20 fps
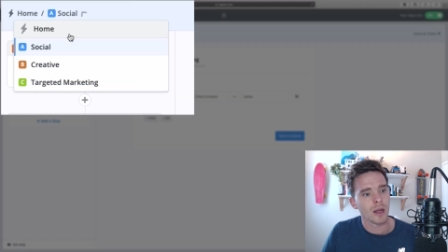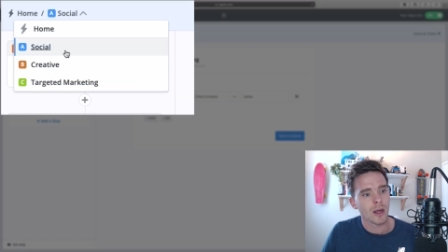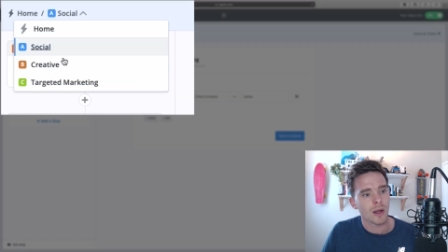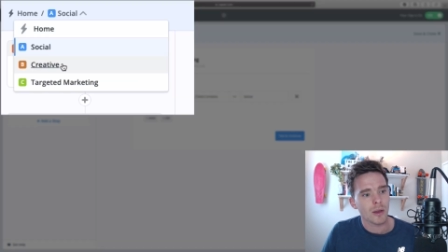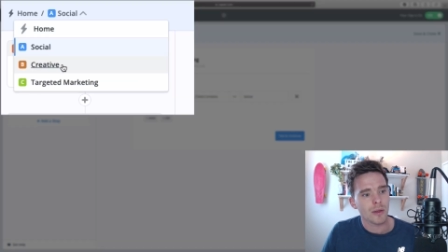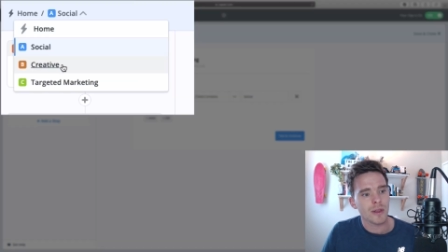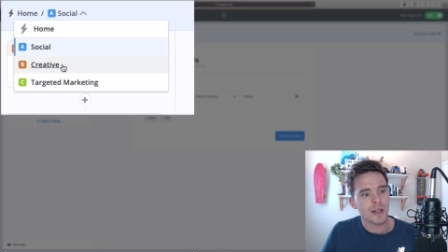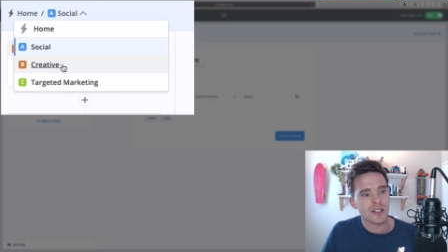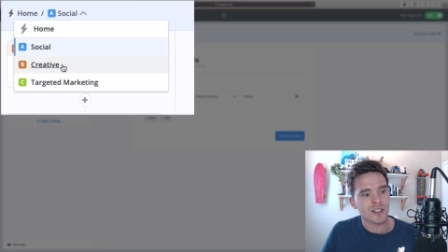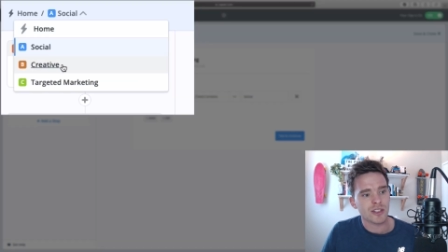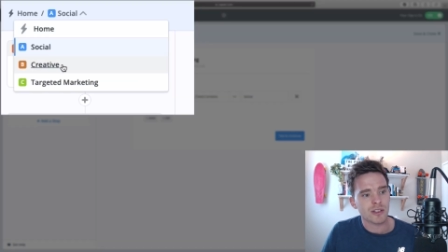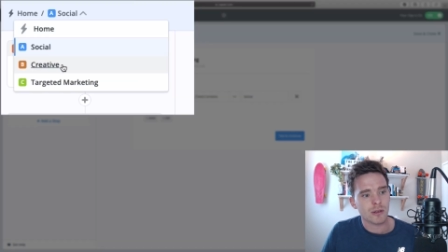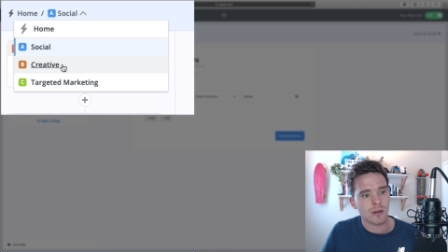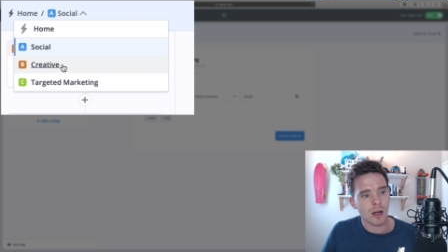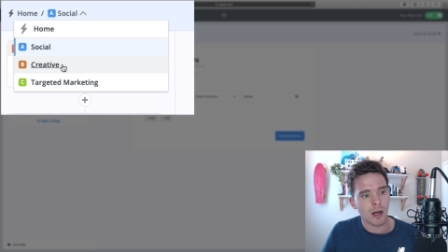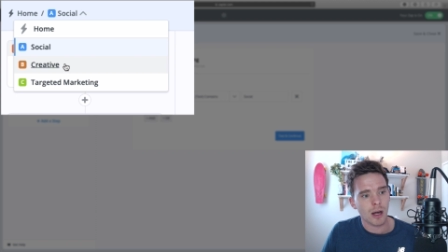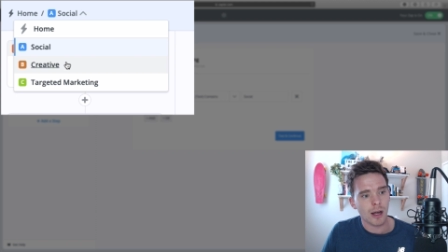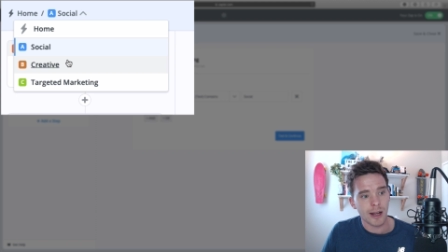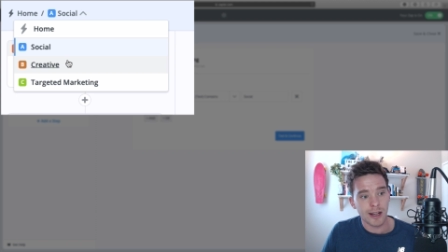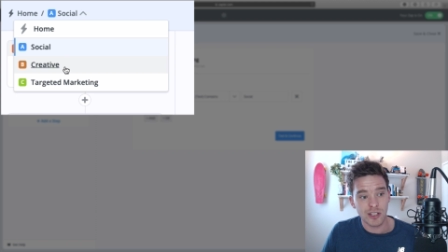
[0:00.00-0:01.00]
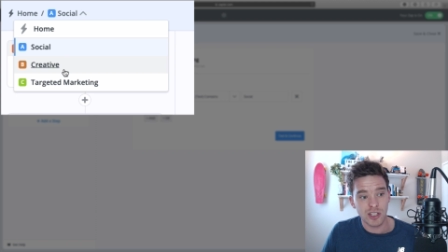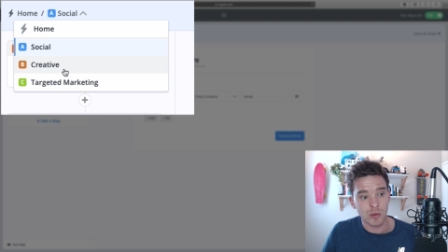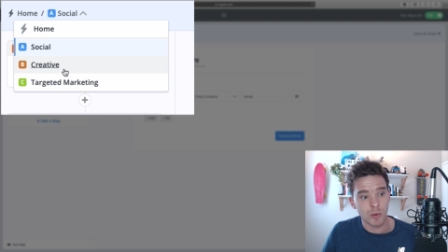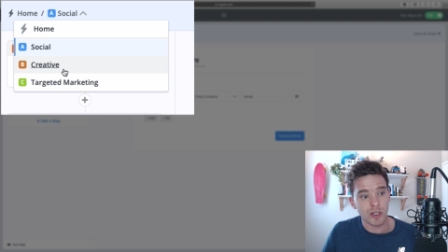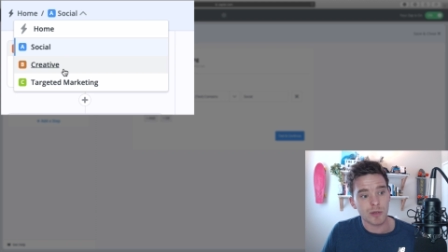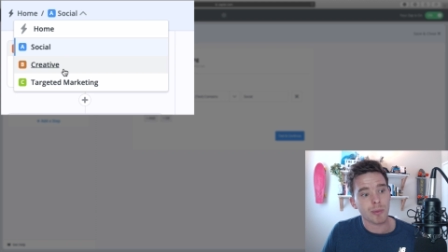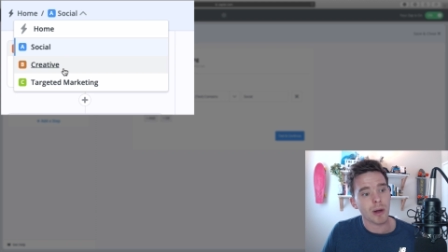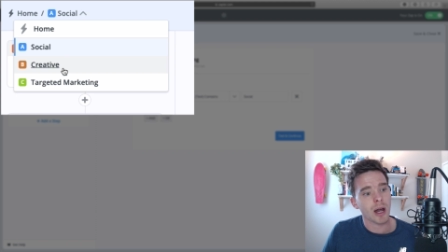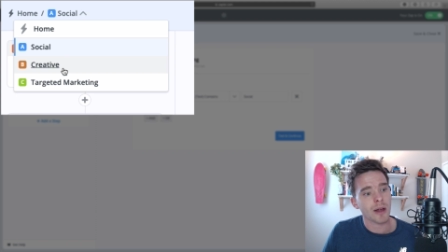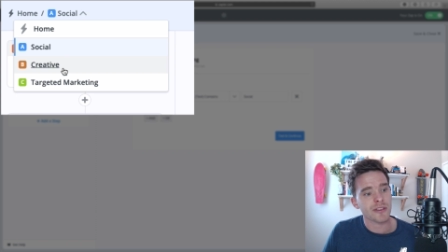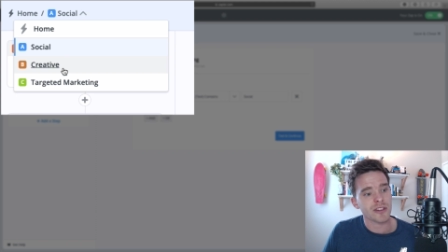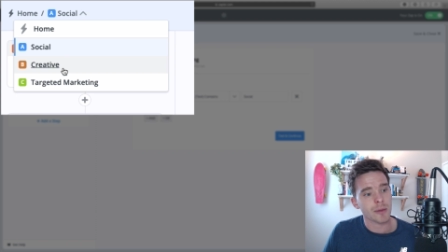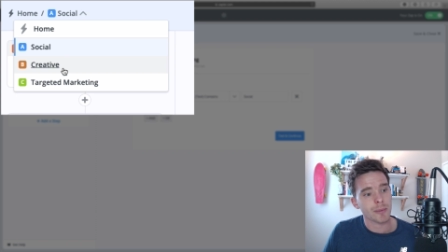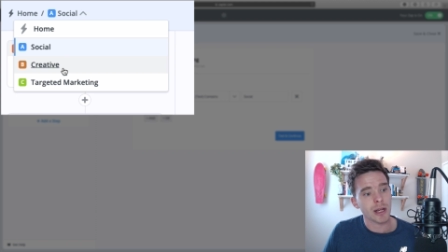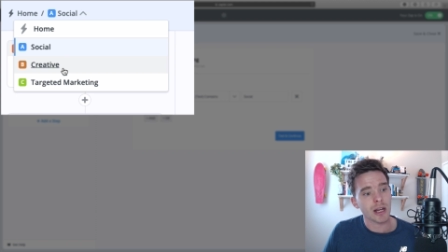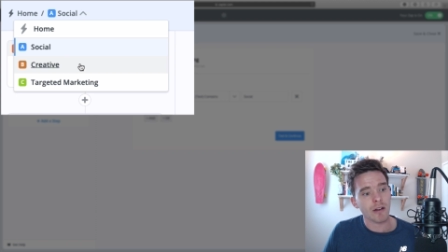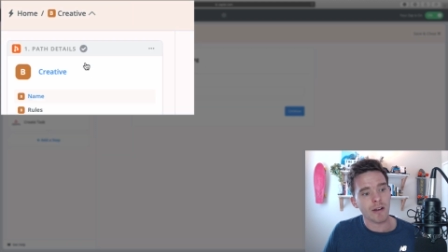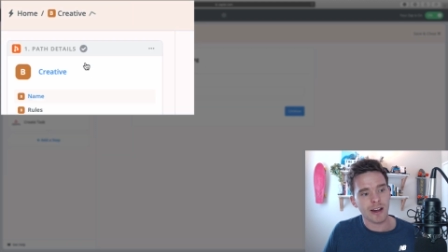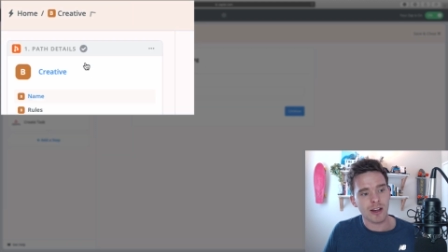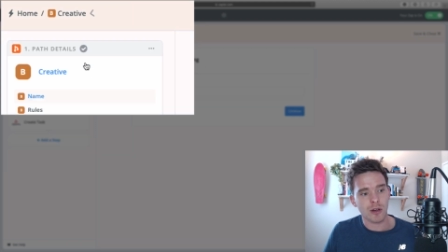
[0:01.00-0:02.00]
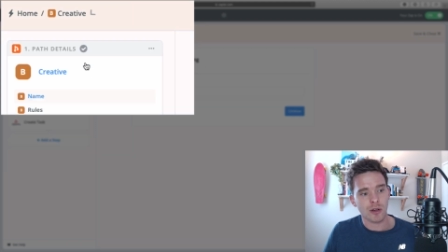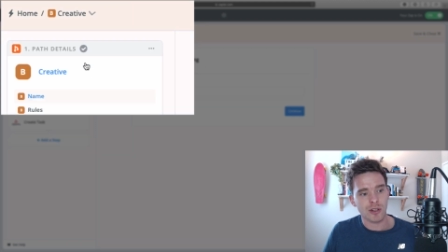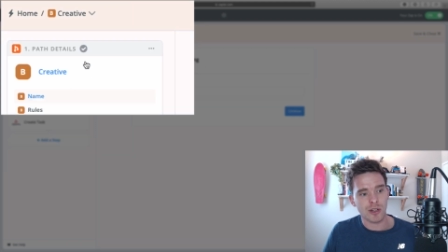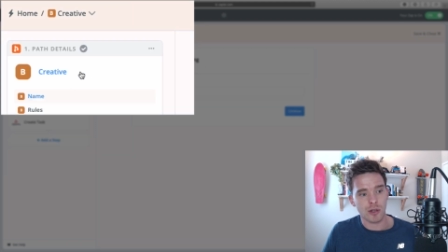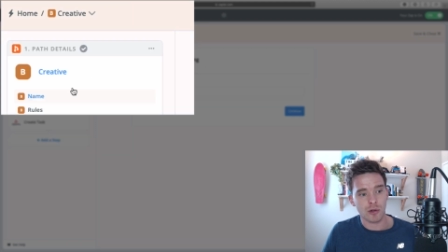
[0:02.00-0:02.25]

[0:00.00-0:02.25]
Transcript: This, uh, I can switch paths up here, I can go to the